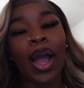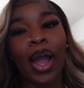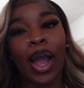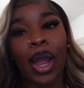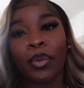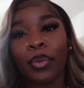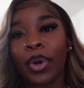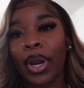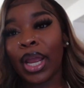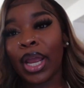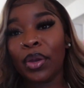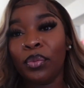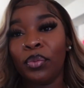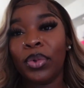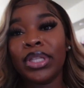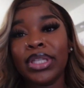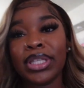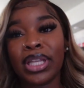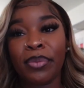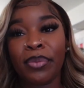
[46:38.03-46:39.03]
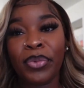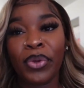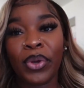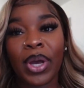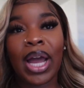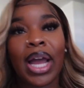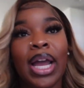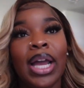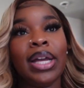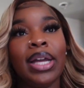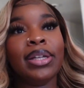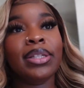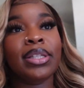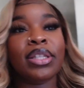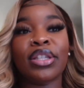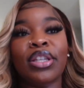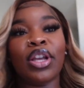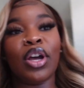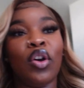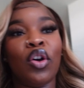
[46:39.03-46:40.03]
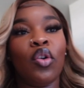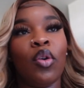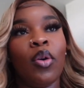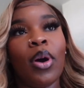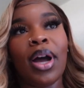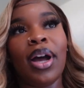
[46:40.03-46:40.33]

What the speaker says: All right, what's up, you guys? So